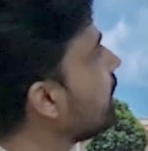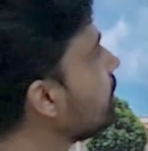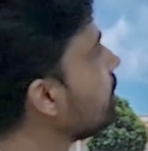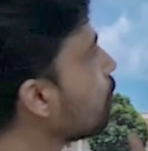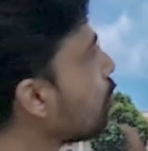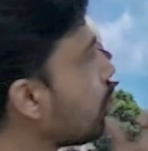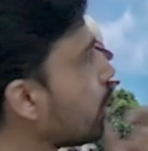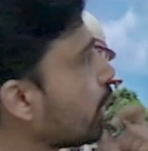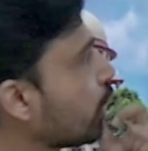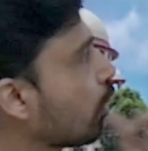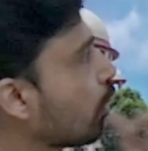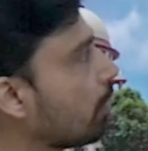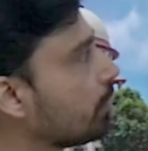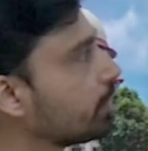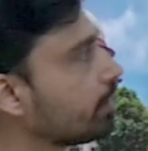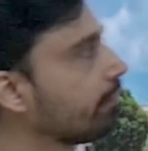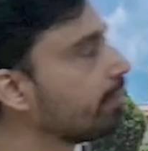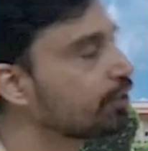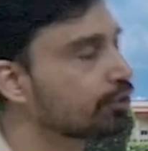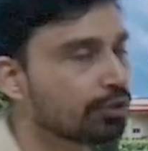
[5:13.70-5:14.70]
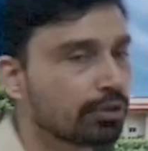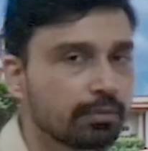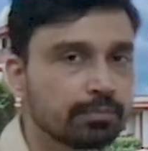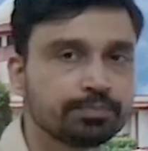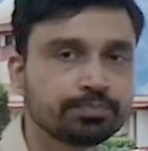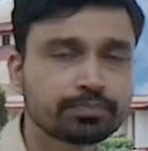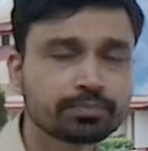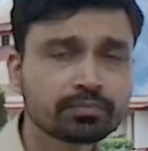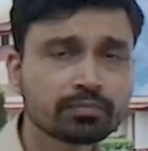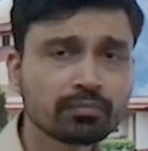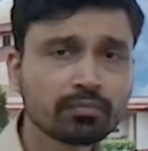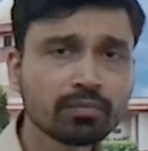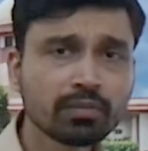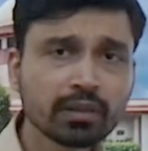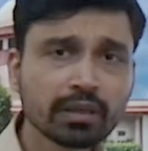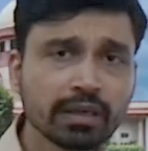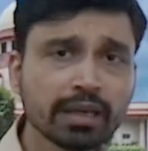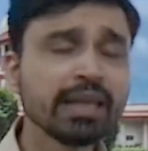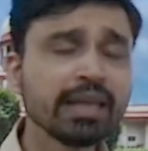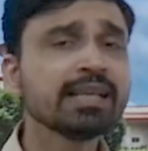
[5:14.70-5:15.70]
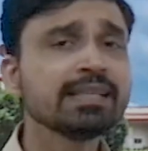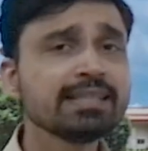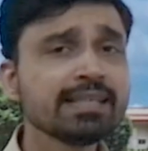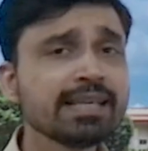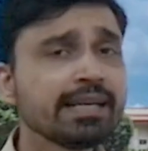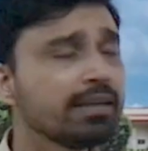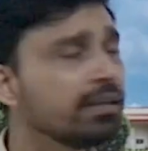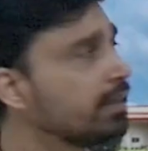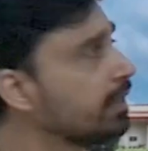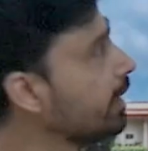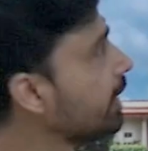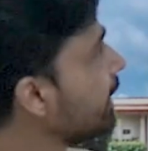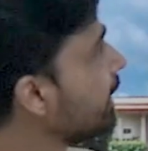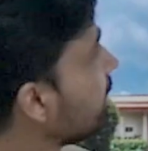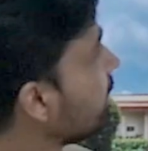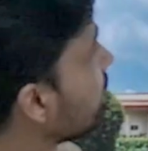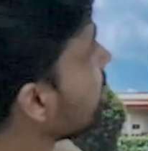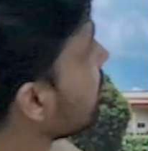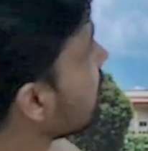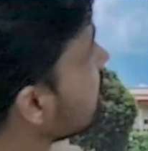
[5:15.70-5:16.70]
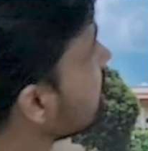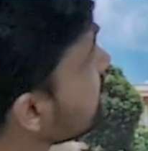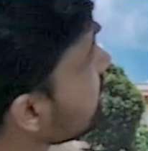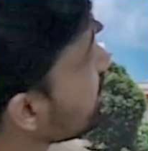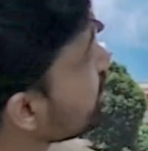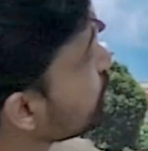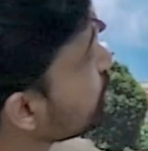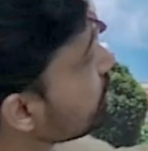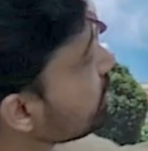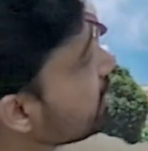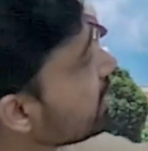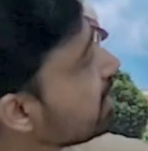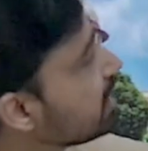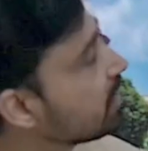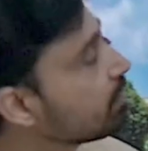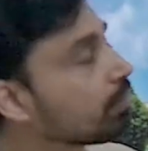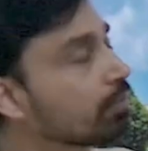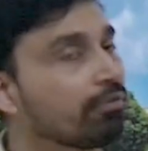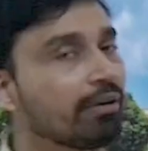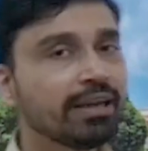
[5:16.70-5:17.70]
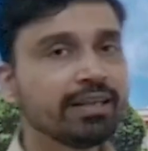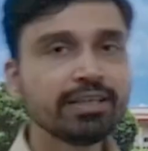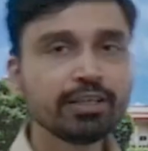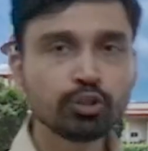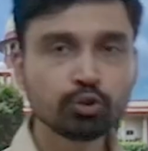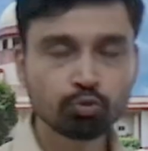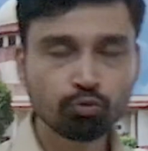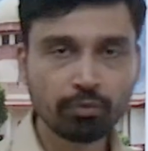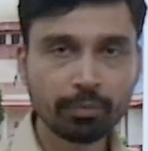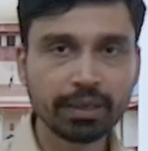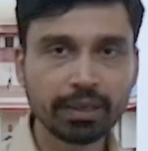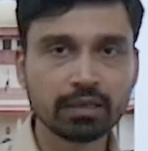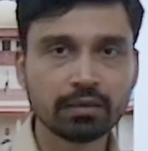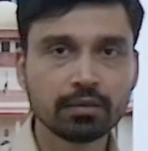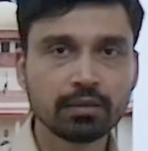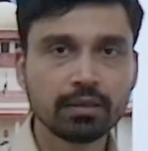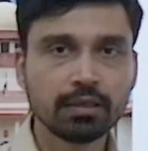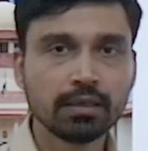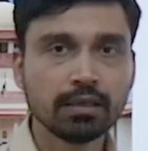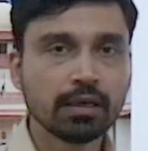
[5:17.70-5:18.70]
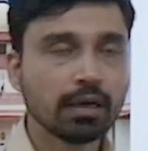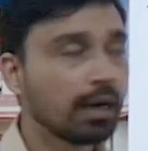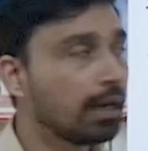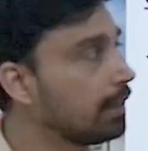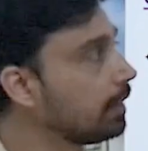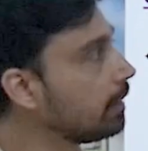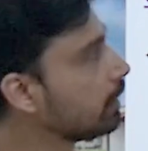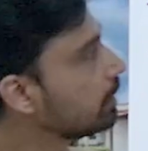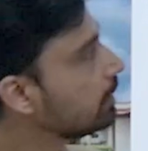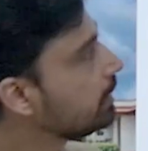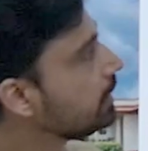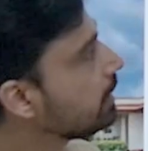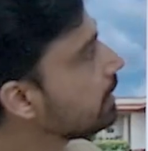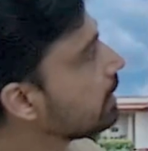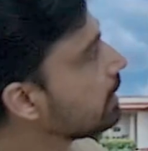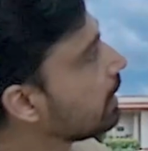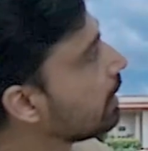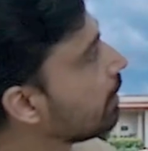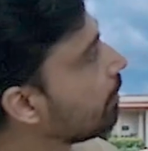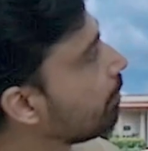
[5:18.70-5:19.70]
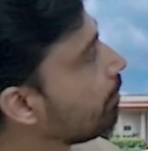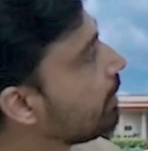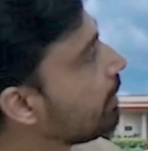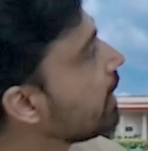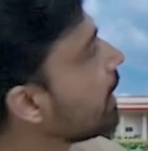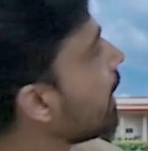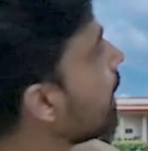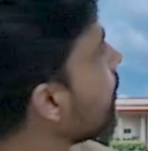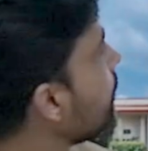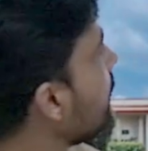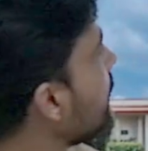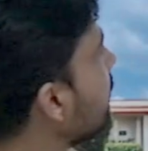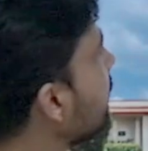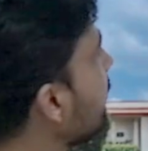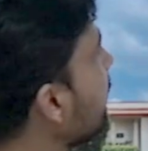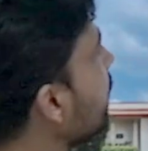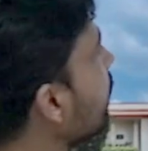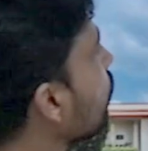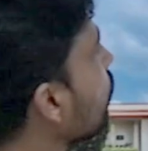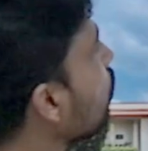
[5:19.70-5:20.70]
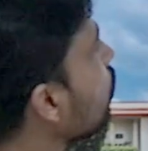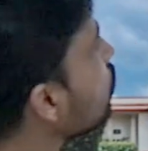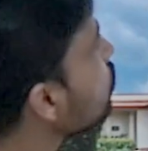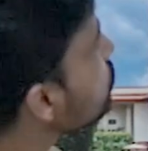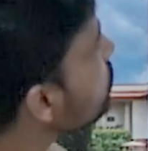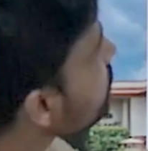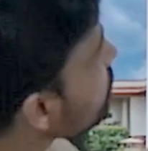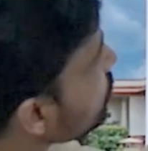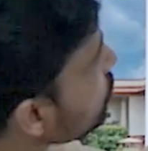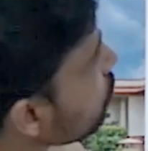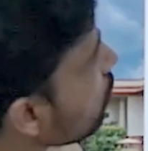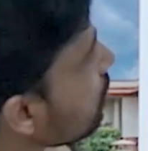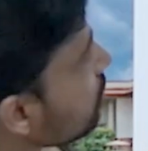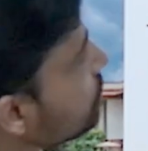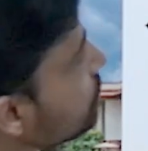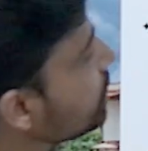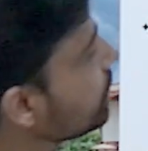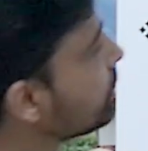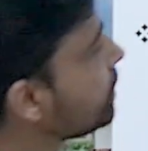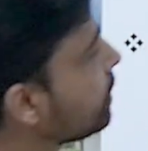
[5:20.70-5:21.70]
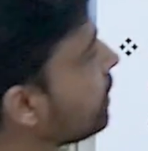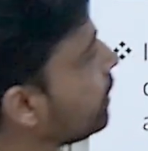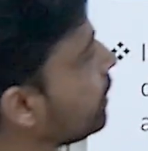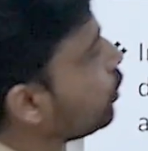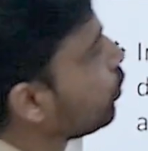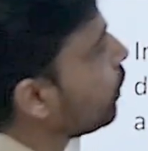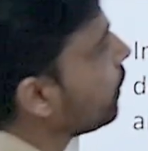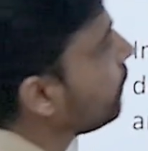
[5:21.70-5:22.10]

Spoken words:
important observation. It has said that the concession that is provided to women under the PMLA owes its origin to what